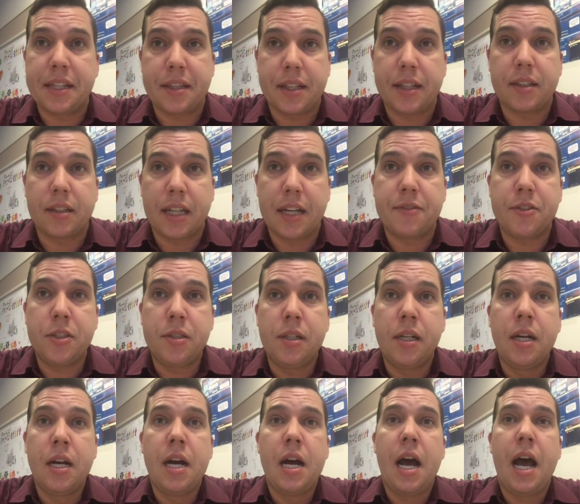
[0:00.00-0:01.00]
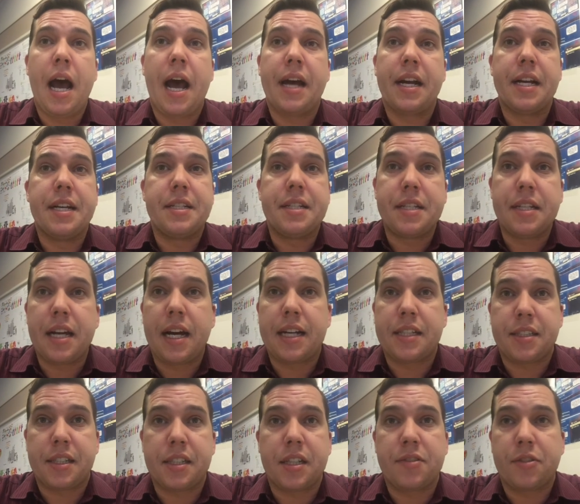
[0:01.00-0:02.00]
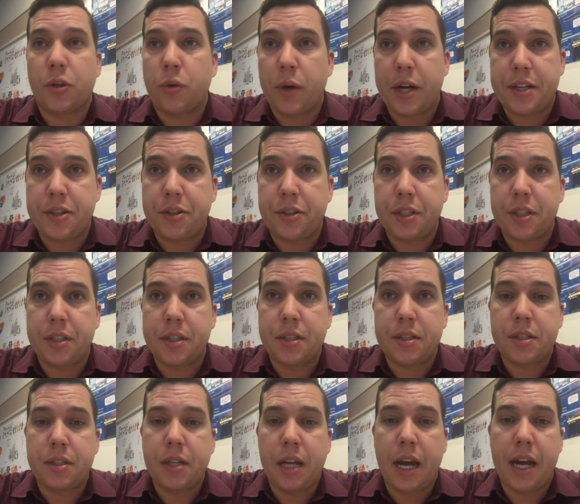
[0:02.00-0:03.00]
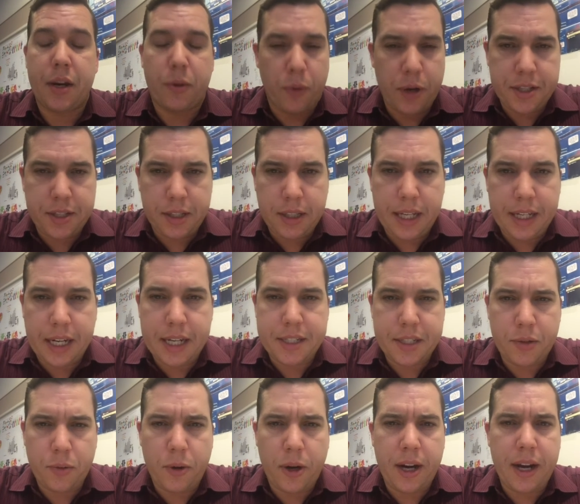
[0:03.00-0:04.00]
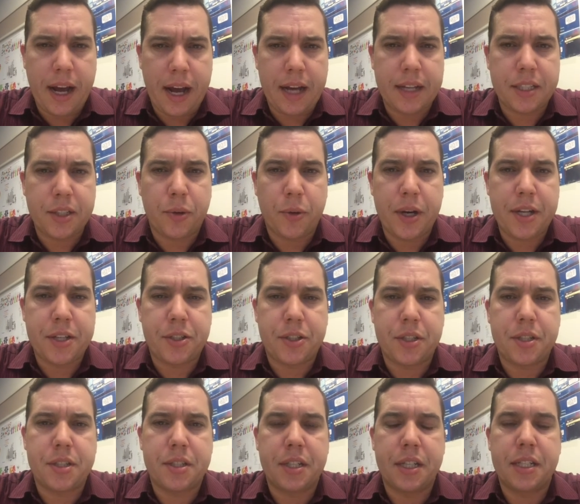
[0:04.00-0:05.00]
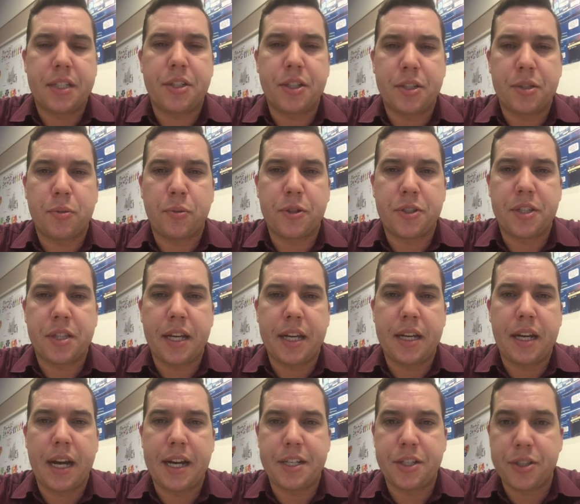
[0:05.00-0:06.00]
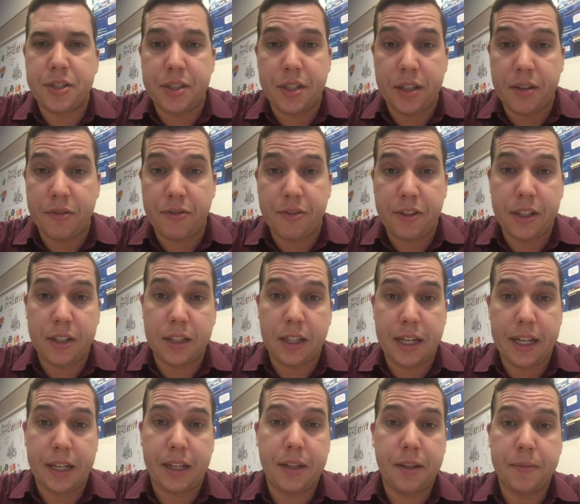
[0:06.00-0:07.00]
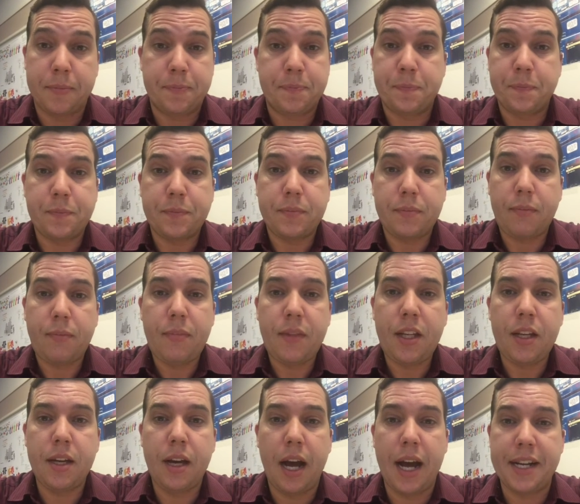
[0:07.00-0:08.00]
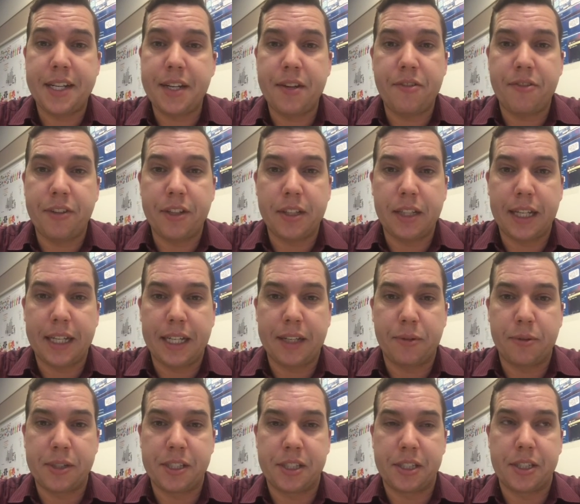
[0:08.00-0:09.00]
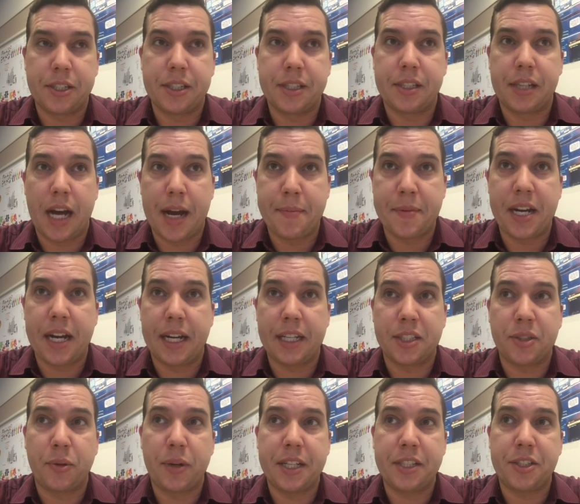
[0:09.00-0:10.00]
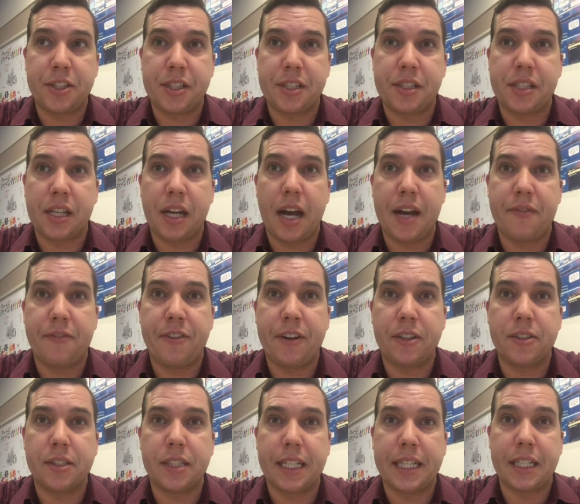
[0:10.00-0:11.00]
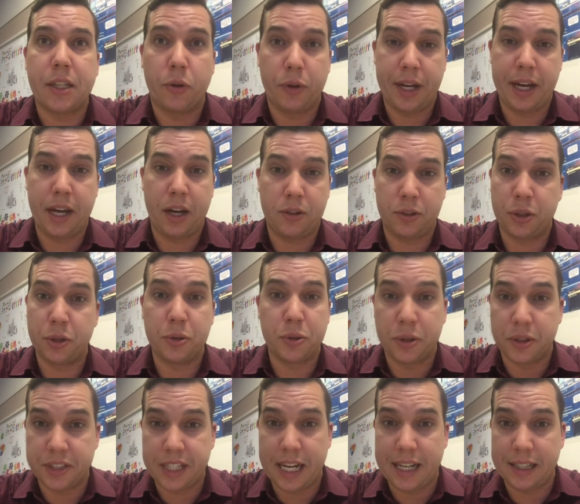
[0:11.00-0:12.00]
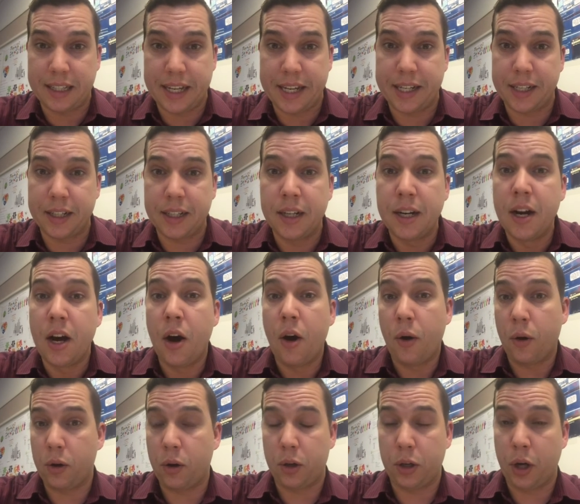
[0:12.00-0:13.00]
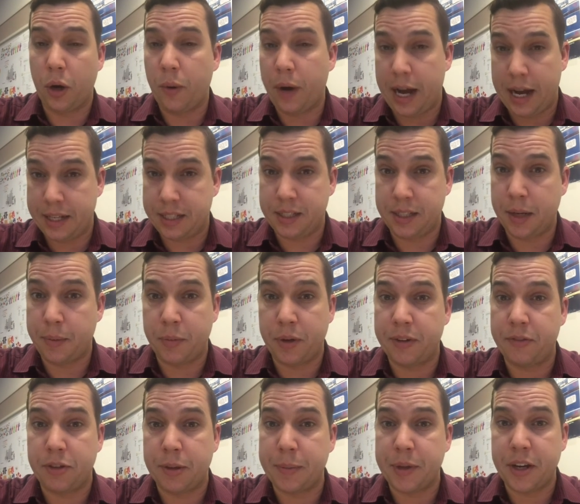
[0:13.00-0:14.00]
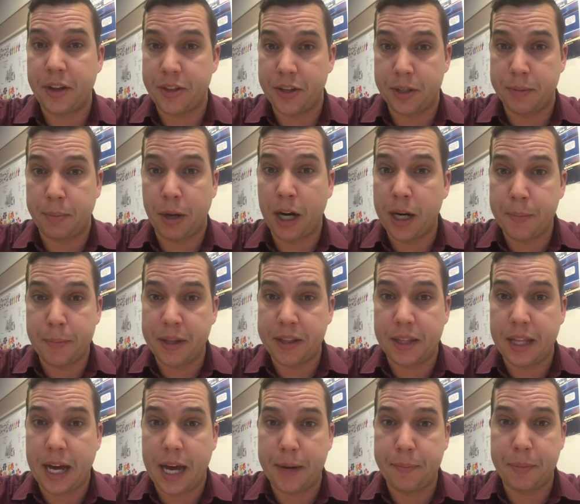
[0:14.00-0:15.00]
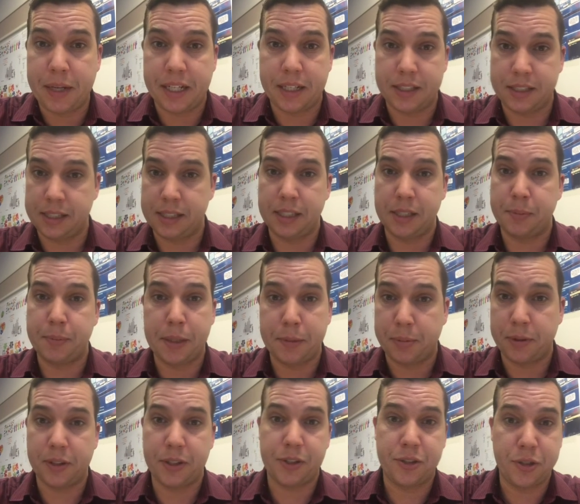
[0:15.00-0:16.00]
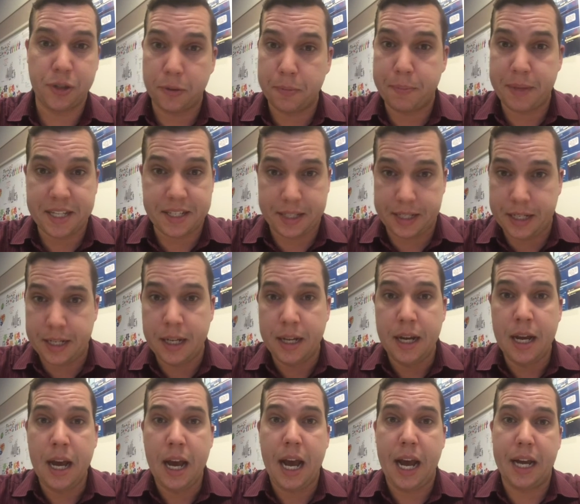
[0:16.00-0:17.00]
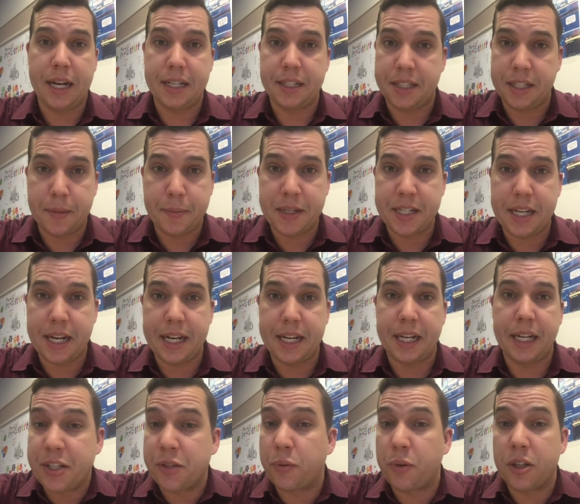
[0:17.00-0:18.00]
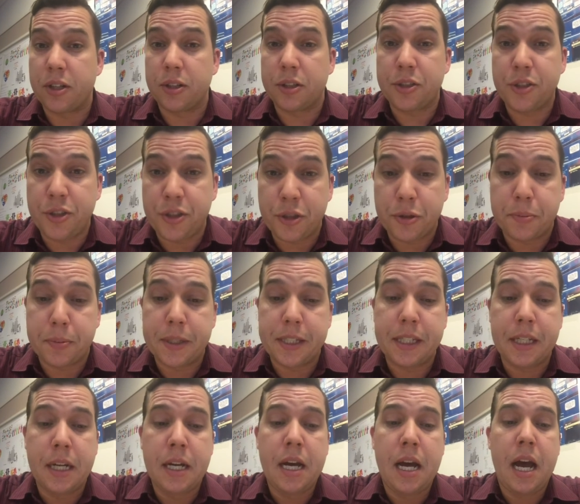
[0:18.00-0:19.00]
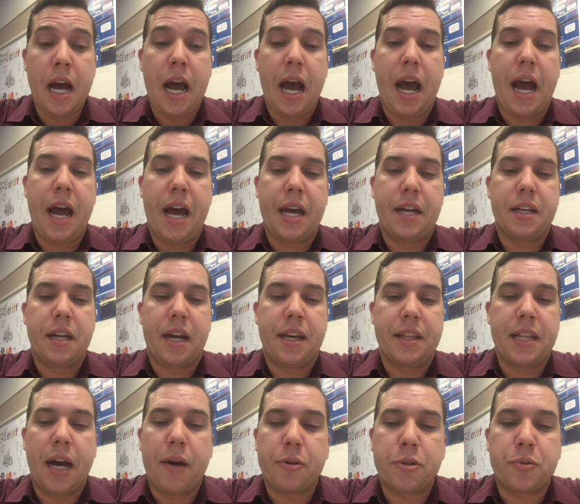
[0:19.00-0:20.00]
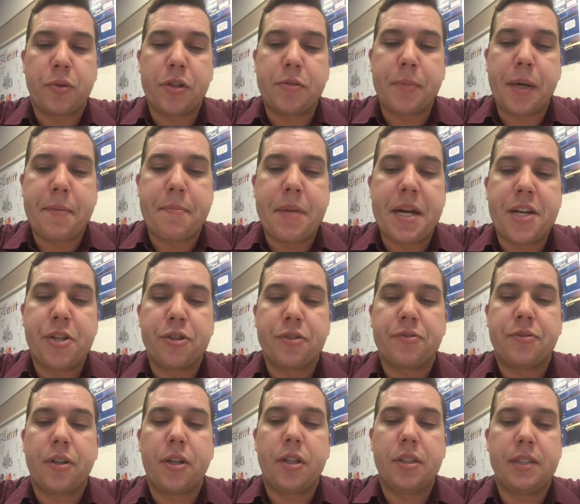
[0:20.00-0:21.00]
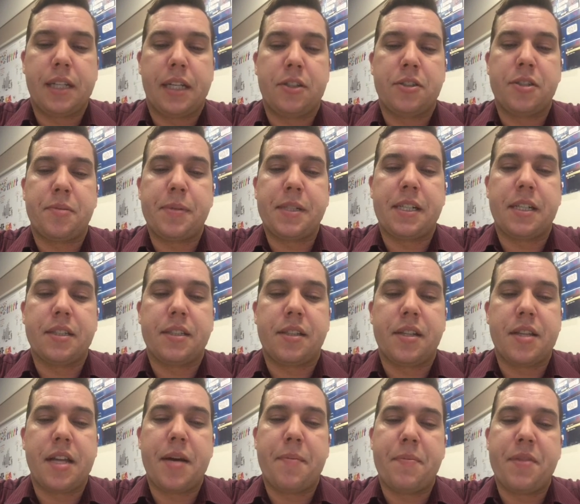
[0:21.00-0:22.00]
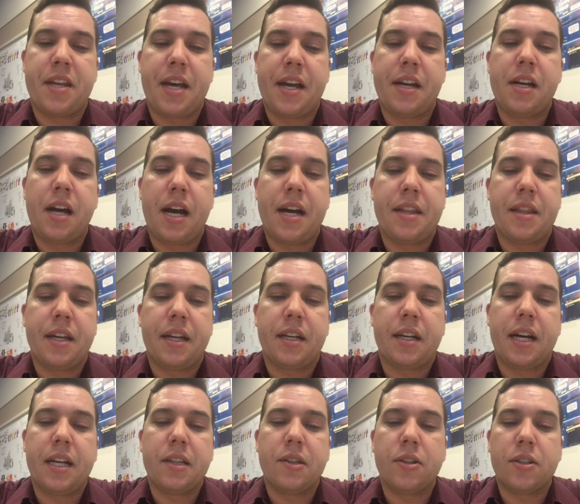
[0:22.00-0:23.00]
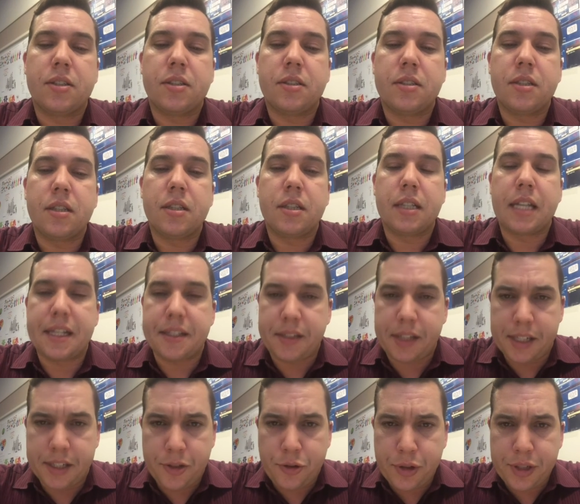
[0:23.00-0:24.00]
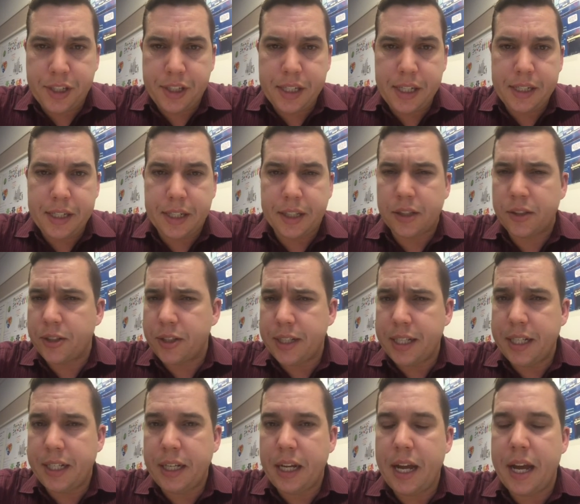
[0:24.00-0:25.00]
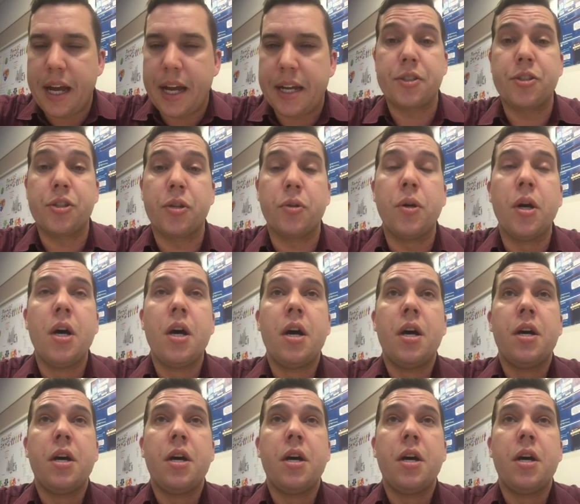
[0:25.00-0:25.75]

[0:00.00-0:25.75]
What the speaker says: at their level, and I didn't ask enough questions. And it wasn't like I didn't want to ask questions, it just was that I just didn't feel like it was a good time to ask questions. I felt like, okay, I'll Google that later, or I'll go ask someone from another department that, because these people are so busy and intimidating. I don't want to look stupid. And that was one of my major fall downs, because to them then I think I looked less interested in learning. And so